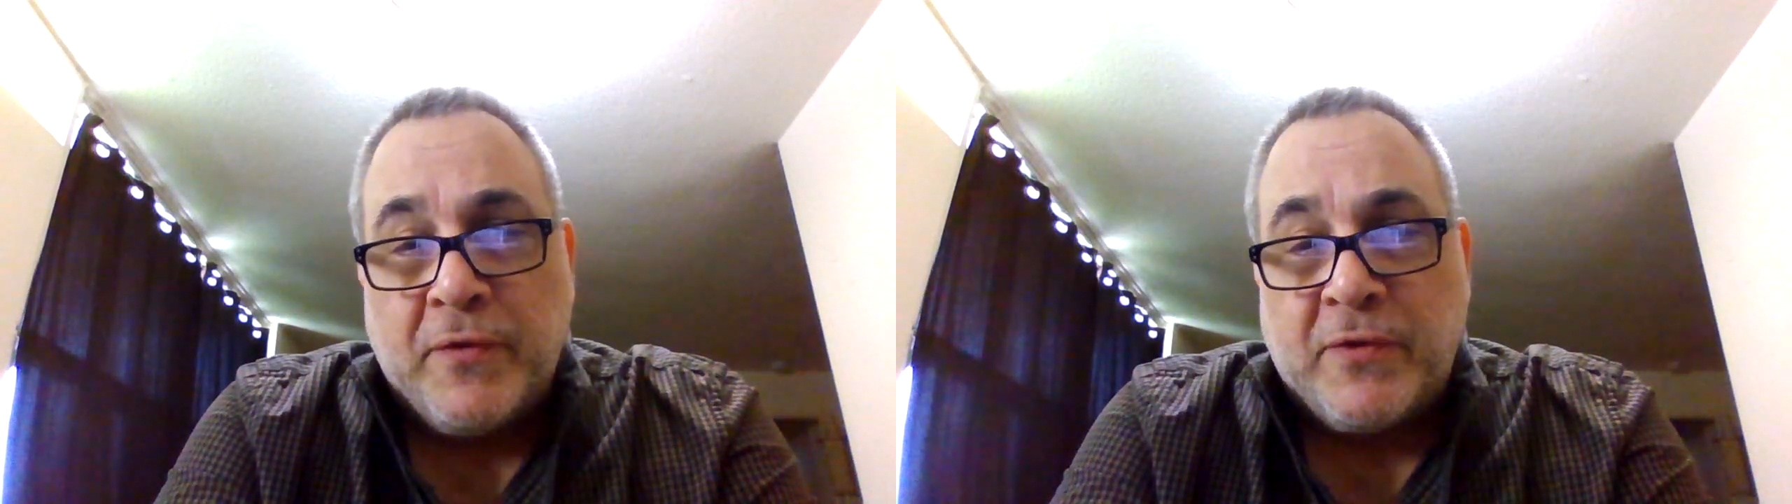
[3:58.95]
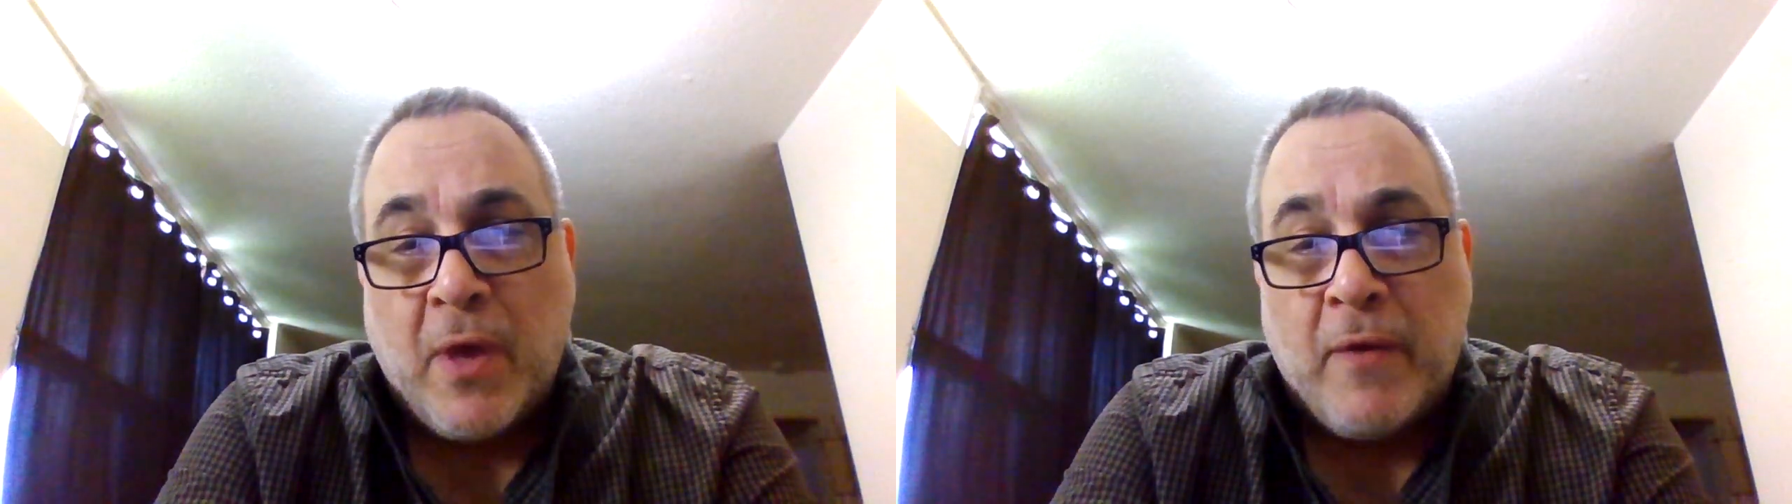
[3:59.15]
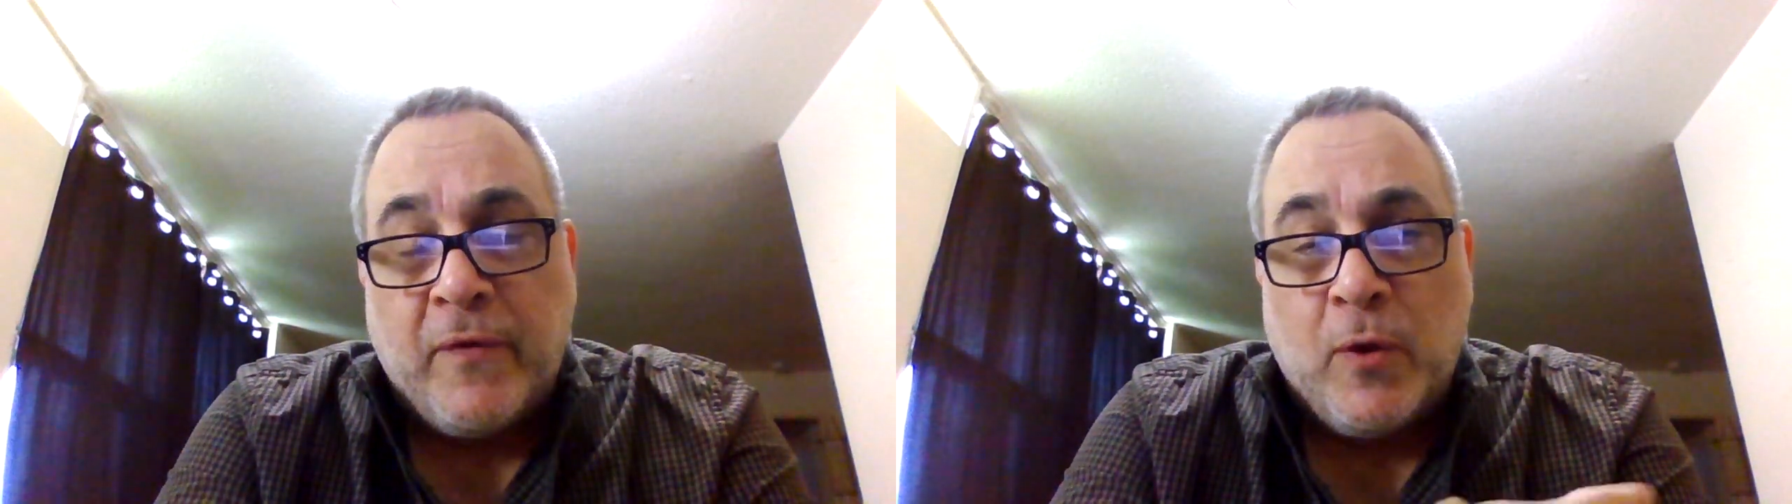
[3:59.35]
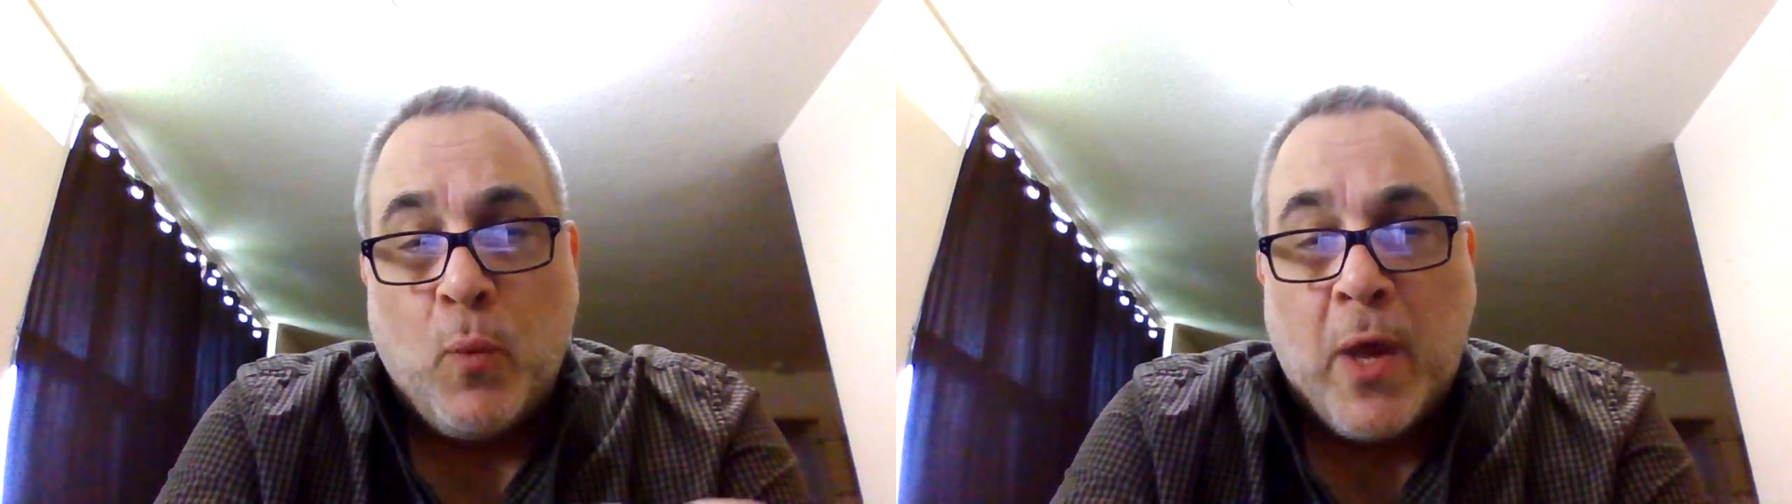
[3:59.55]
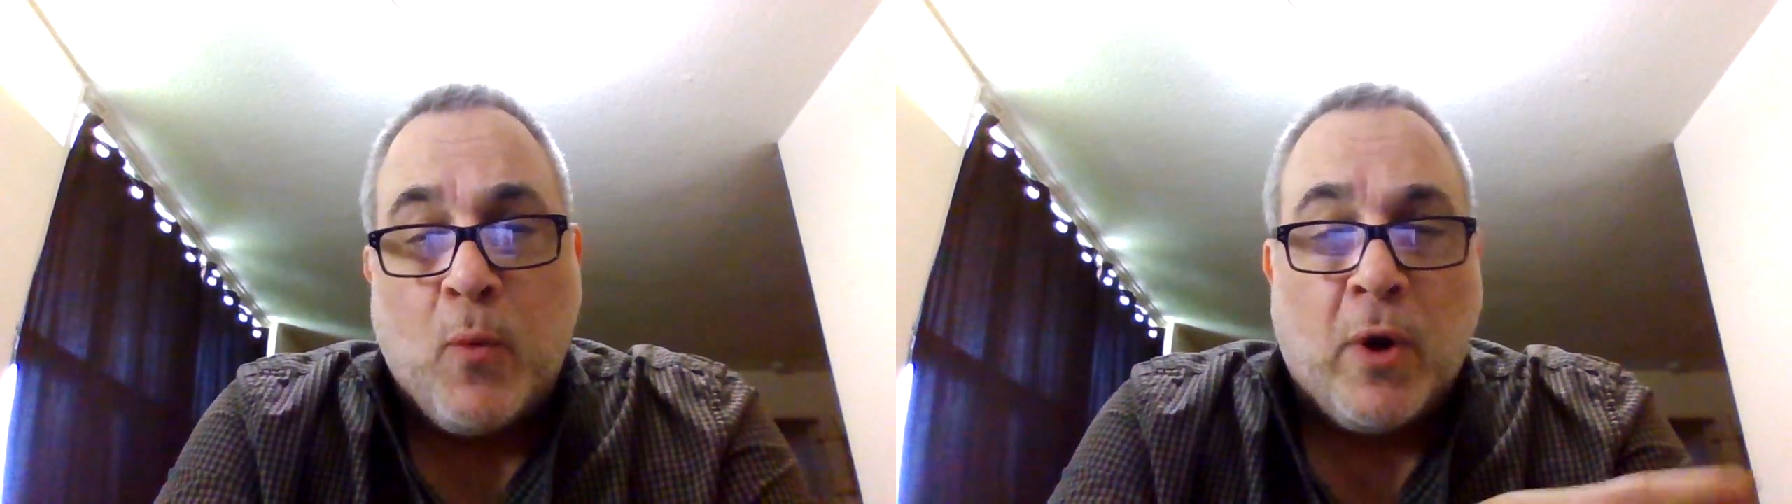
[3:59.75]
his life in a
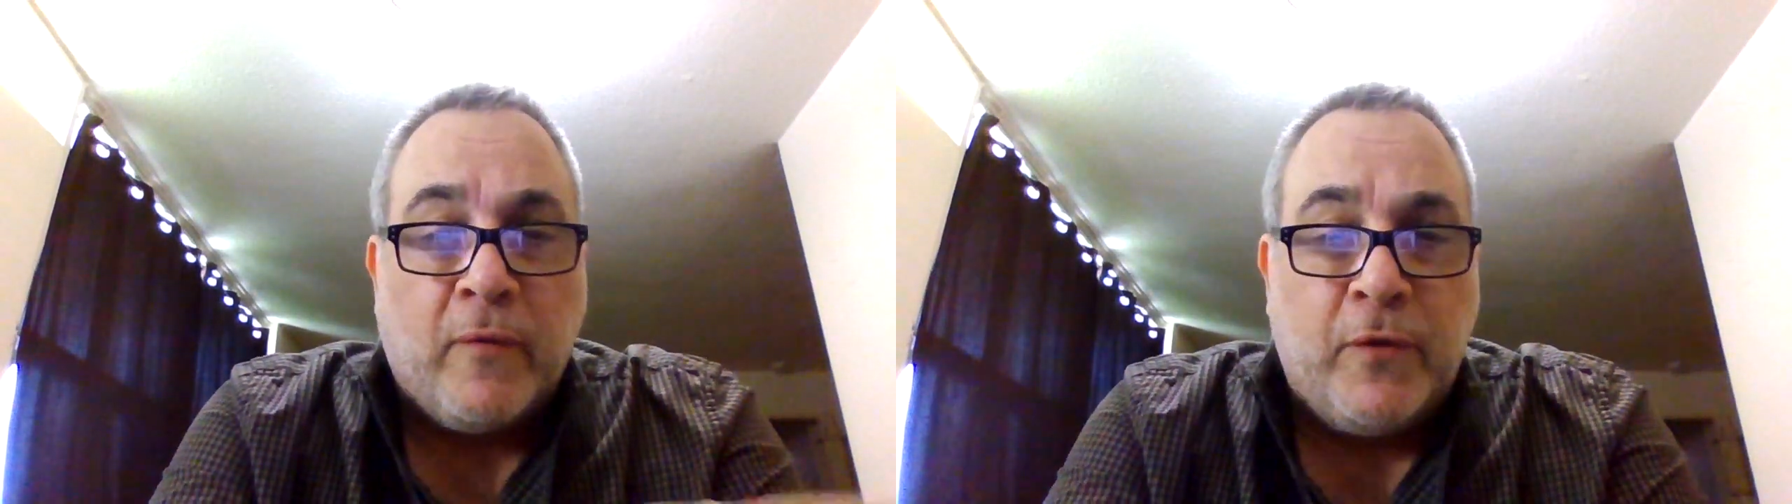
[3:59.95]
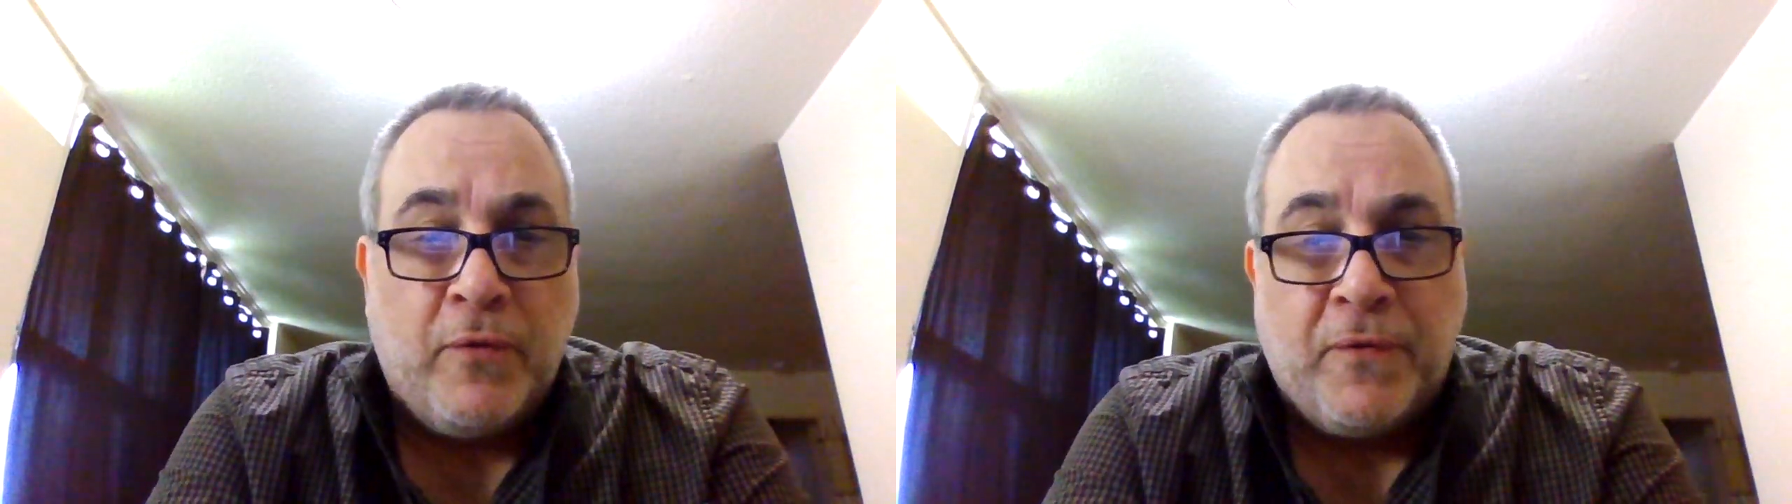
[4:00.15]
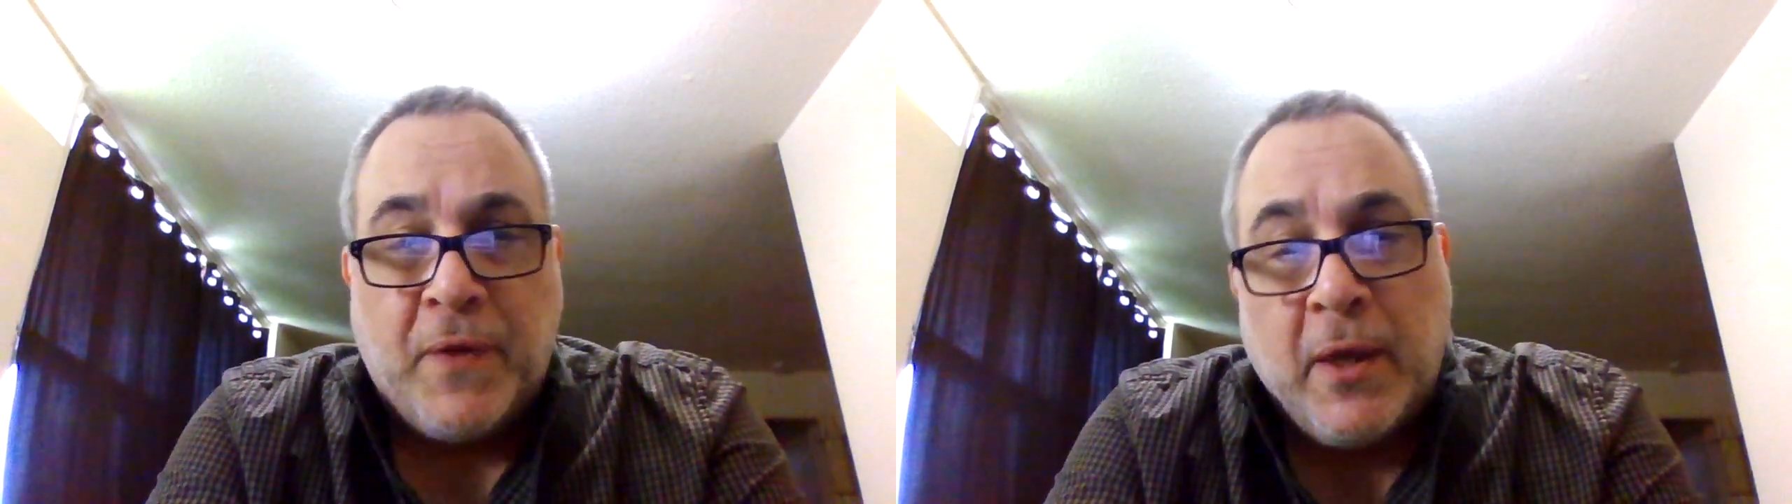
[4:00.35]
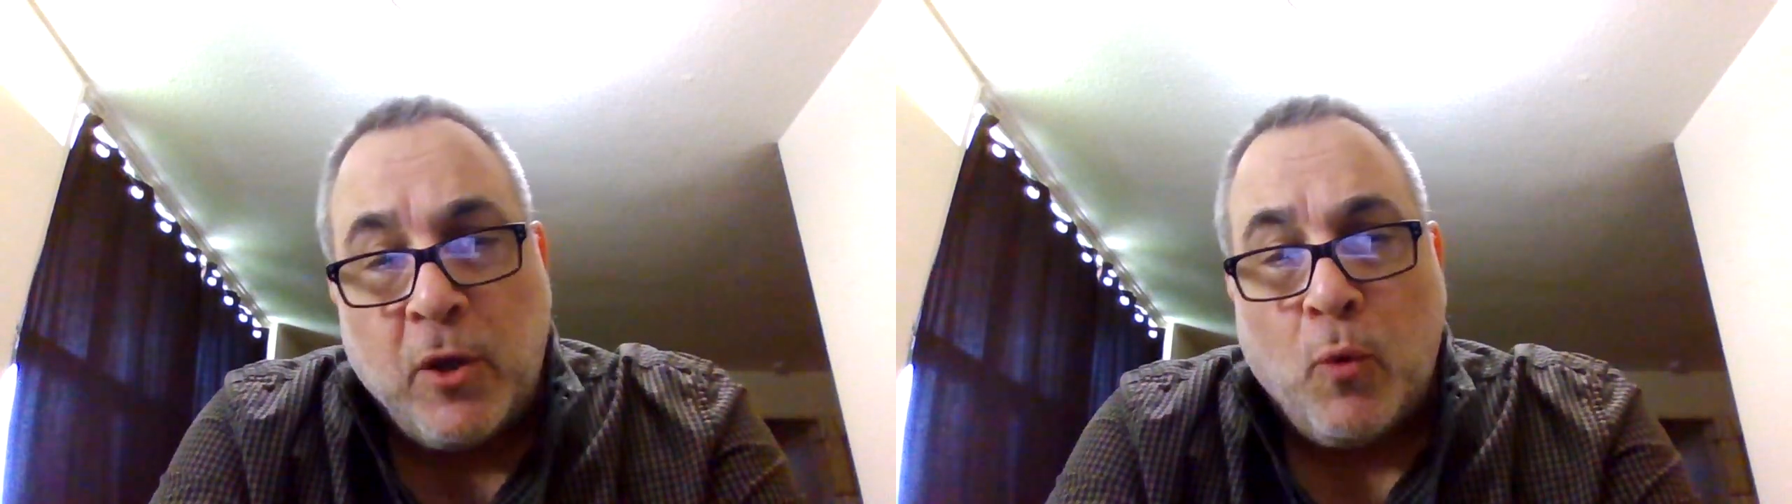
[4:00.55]
way where if you think